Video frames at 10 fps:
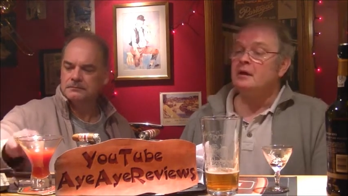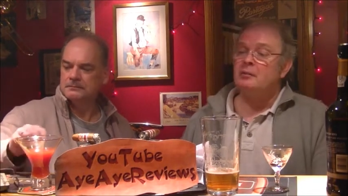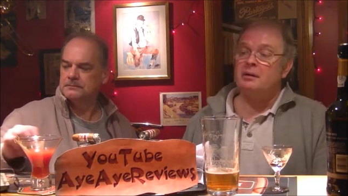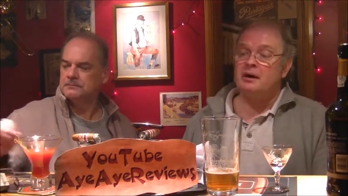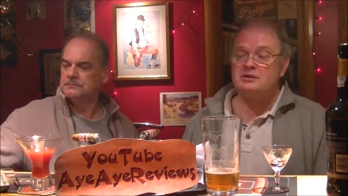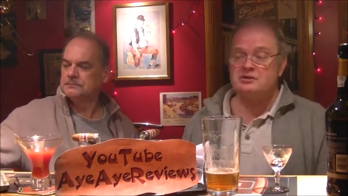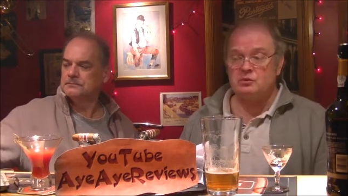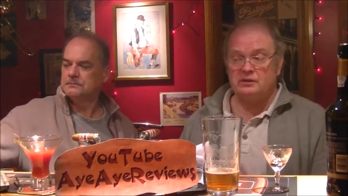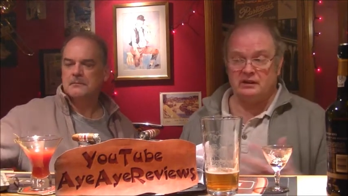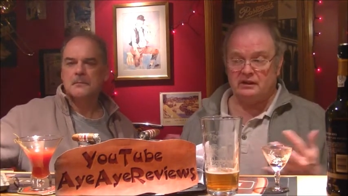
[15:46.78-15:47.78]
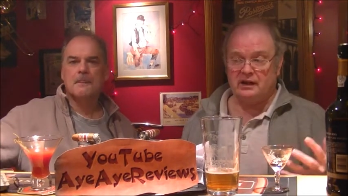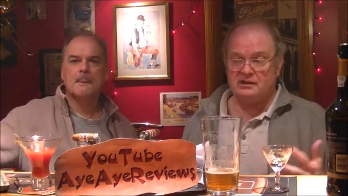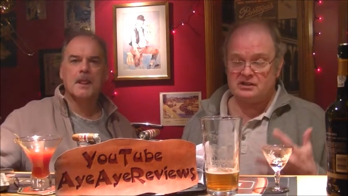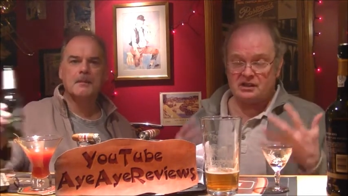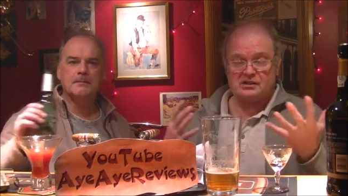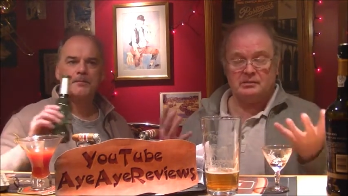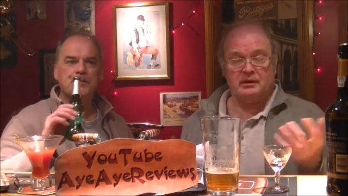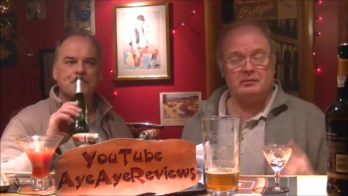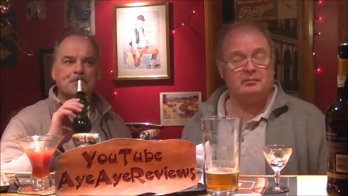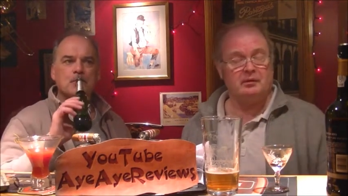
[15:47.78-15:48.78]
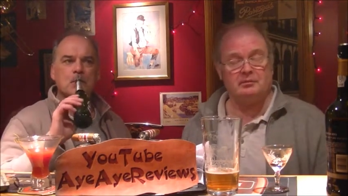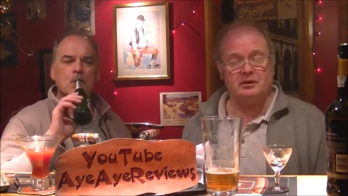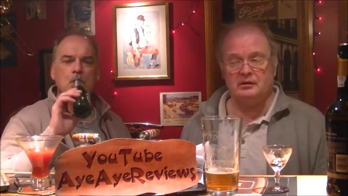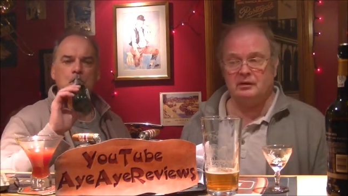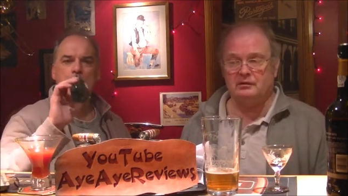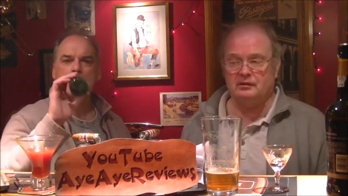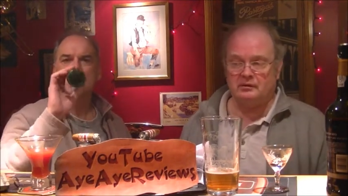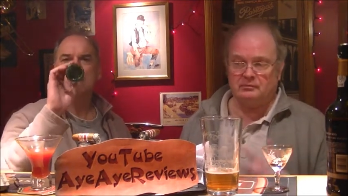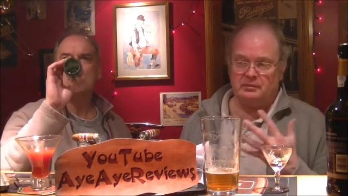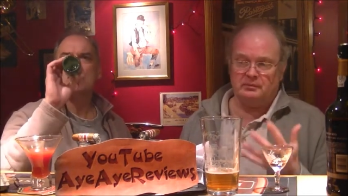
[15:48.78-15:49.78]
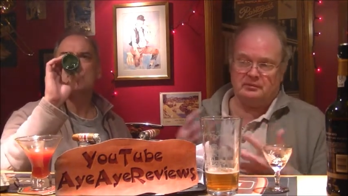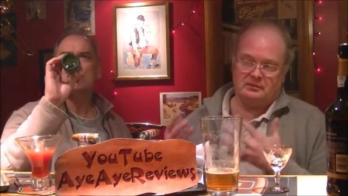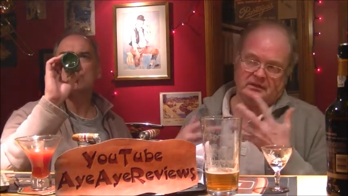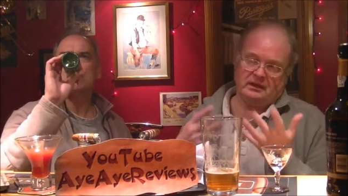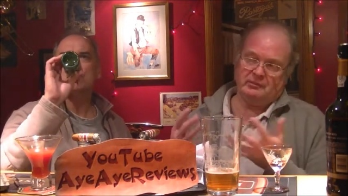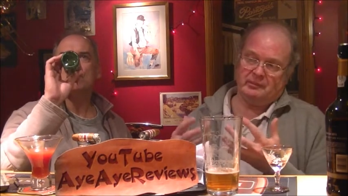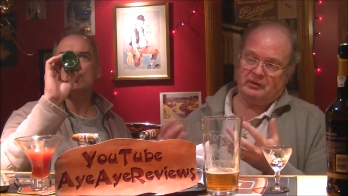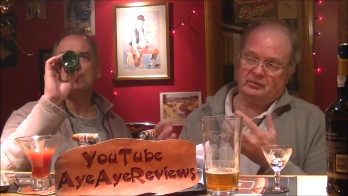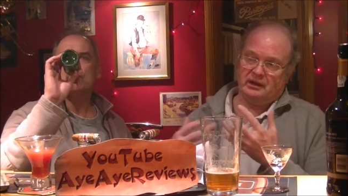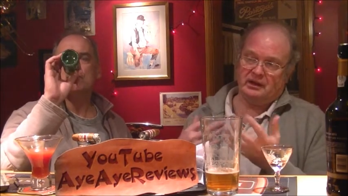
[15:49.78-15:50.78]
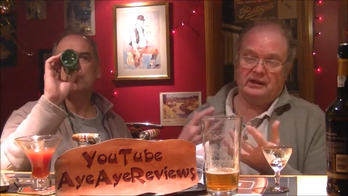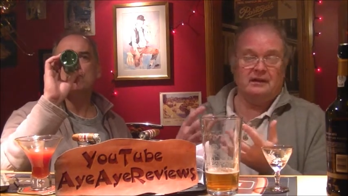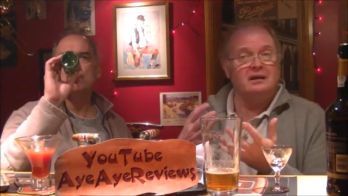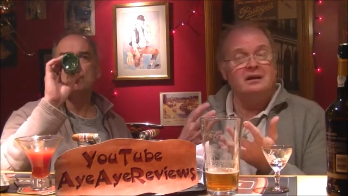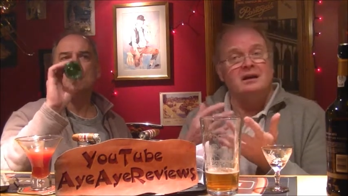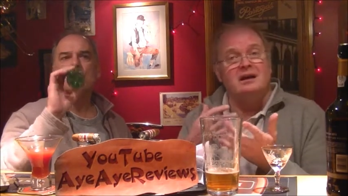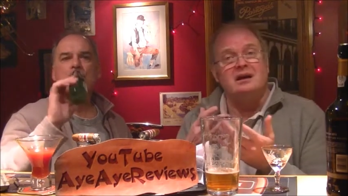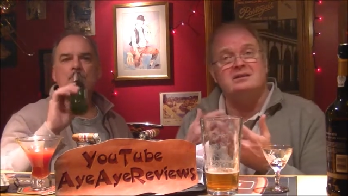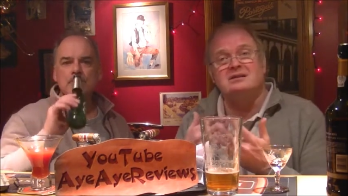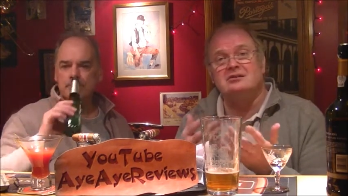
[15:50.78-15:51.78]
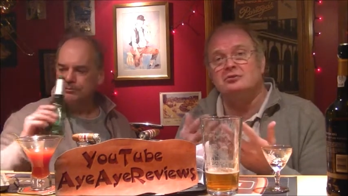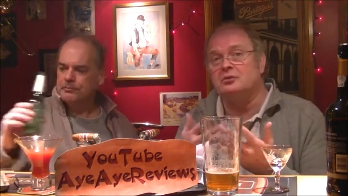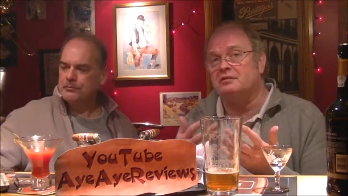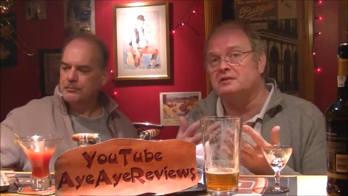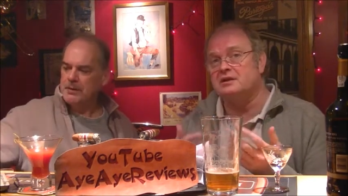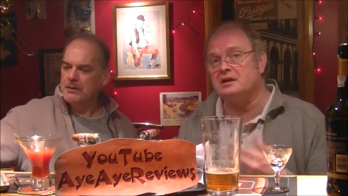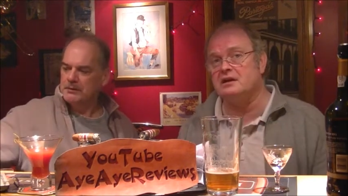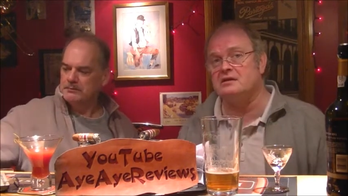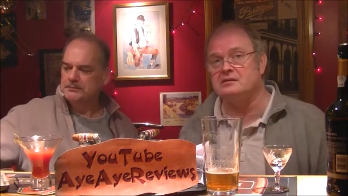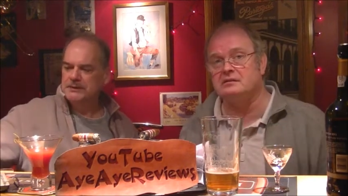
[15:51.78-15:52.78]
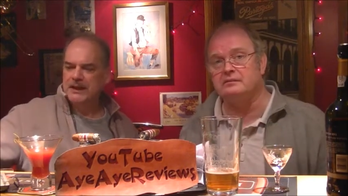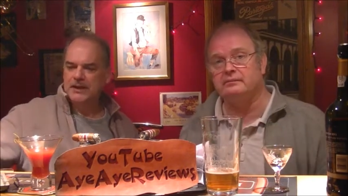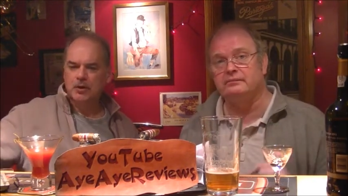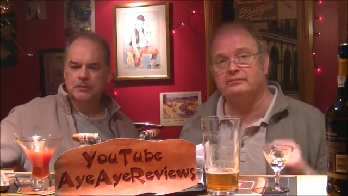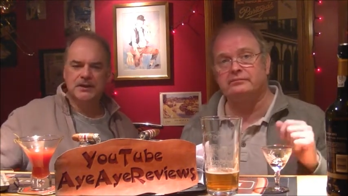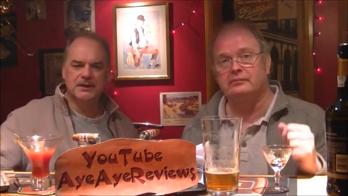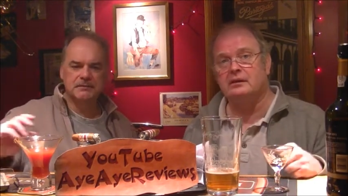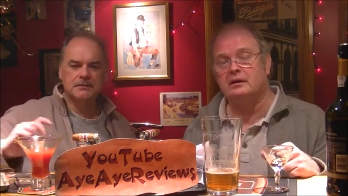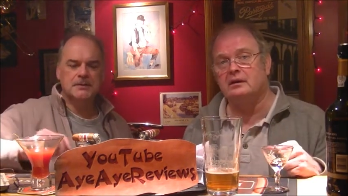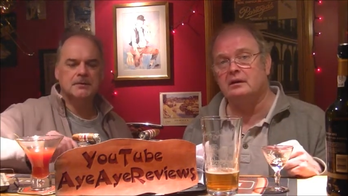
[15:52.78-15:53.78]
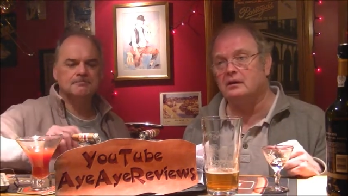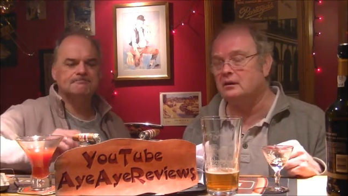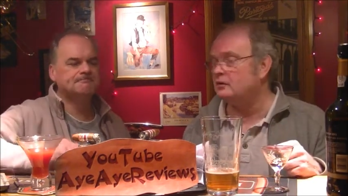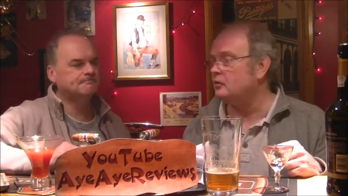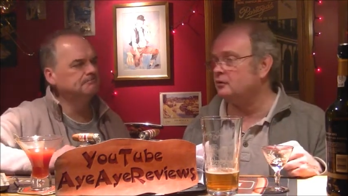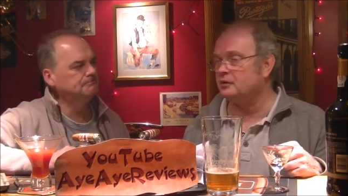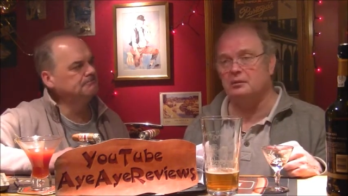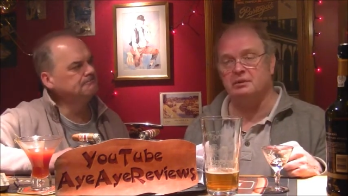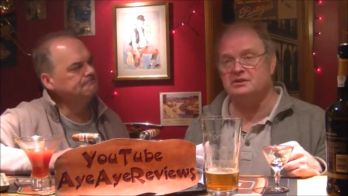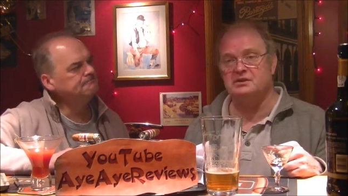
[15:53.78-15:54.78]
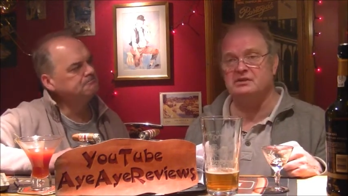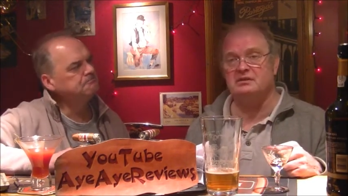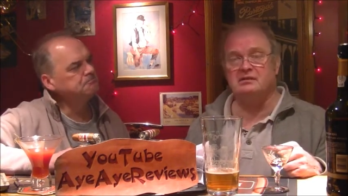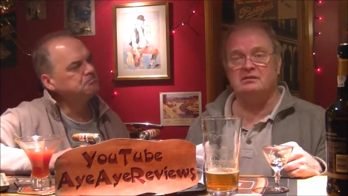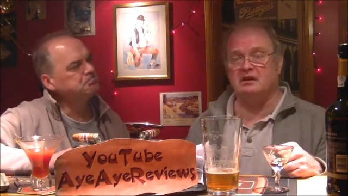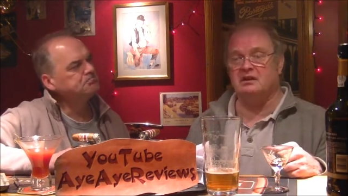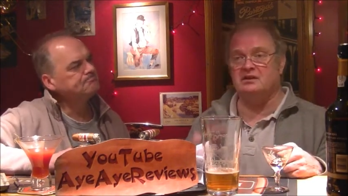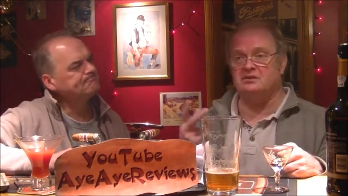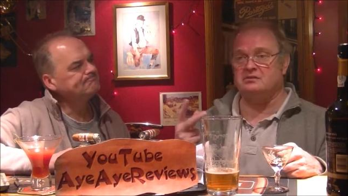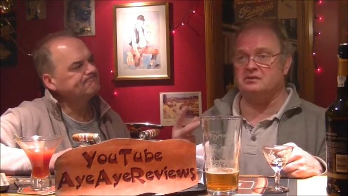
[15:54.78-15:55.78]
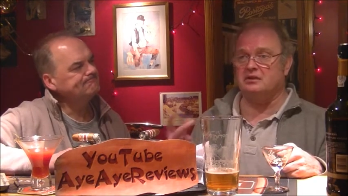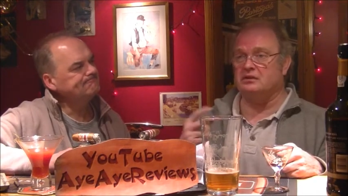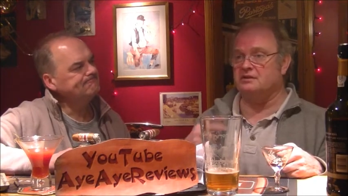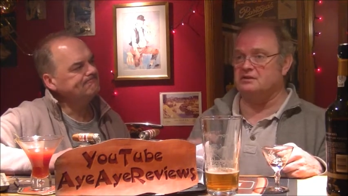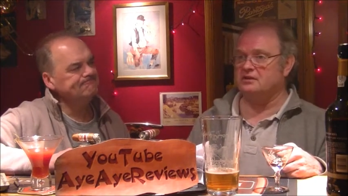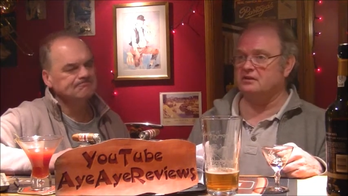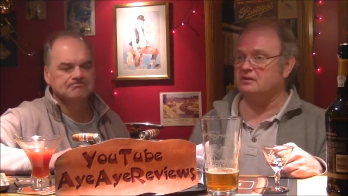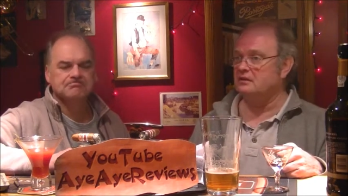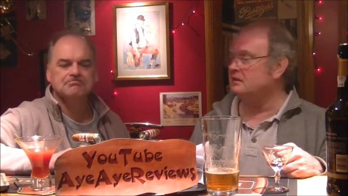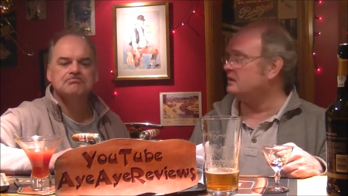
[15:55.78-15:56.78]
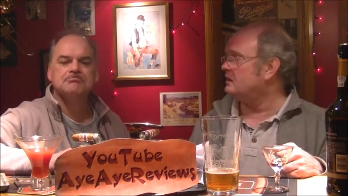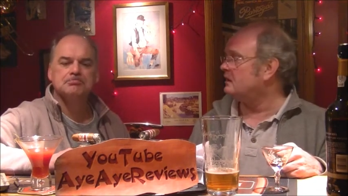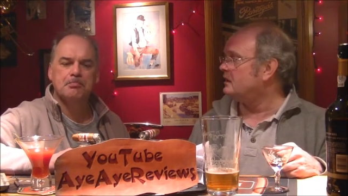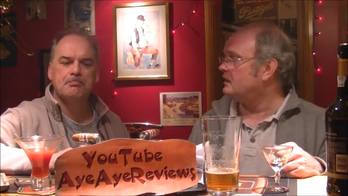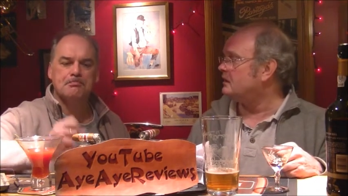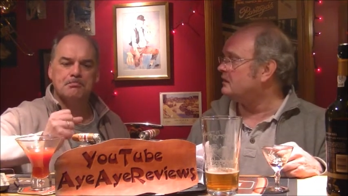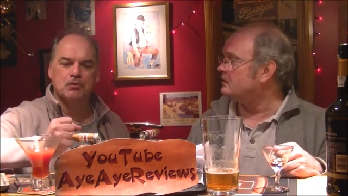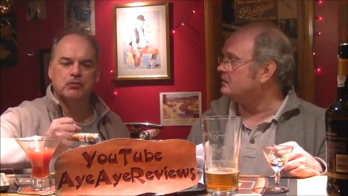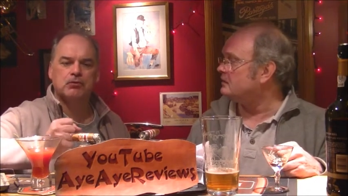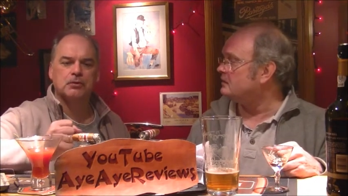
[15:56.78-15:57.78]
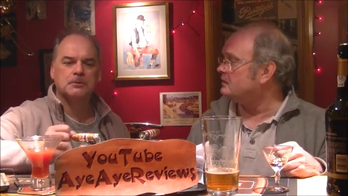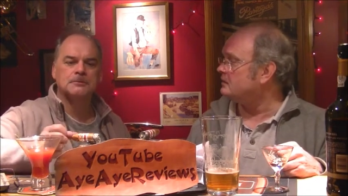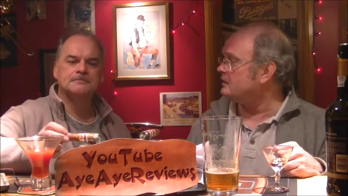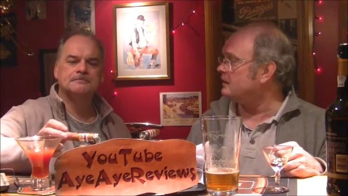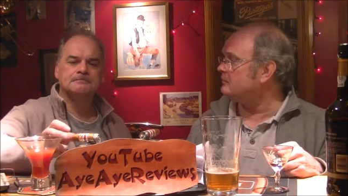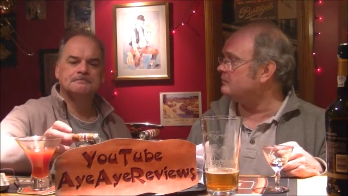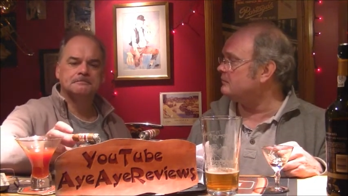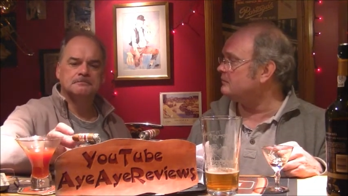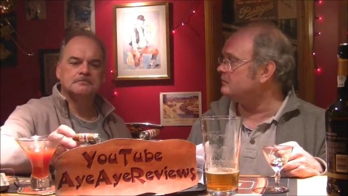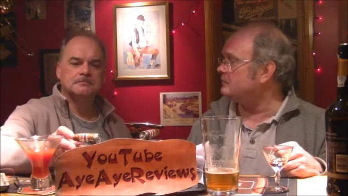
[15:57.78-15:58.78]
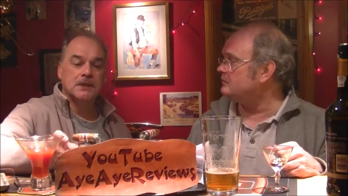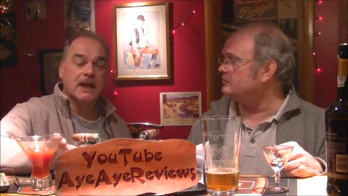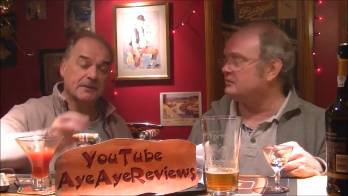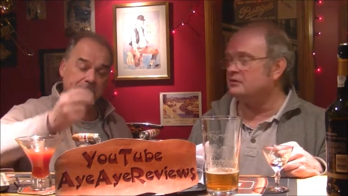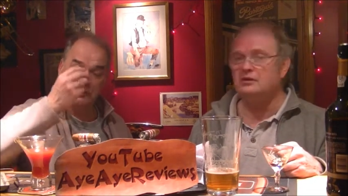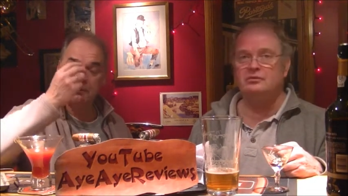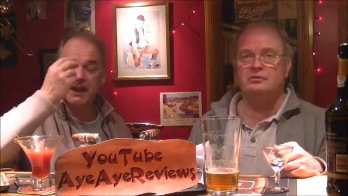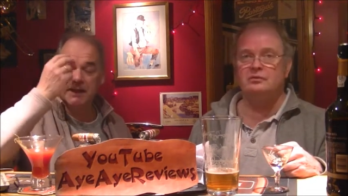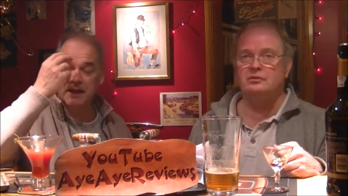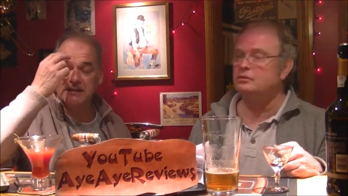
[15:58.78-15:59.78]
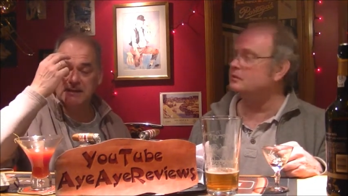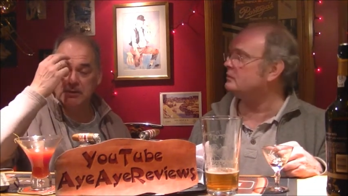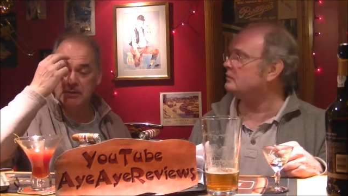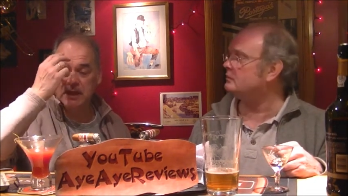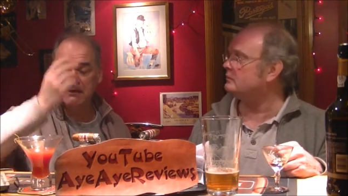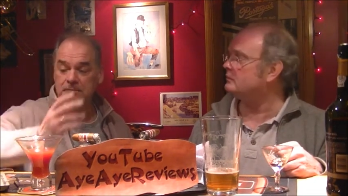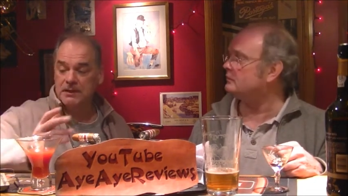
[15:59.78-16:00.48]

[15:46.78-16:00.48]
Speaker 1: But I just wondered that, I just, there's something it, it, it came to mind whether like, it's two different cigars. Yeah, the opening can be. Opening can be just like easy as then all of a sudden, poof. Yeah. I can feel my head actually
Speaker 2: going. I haven't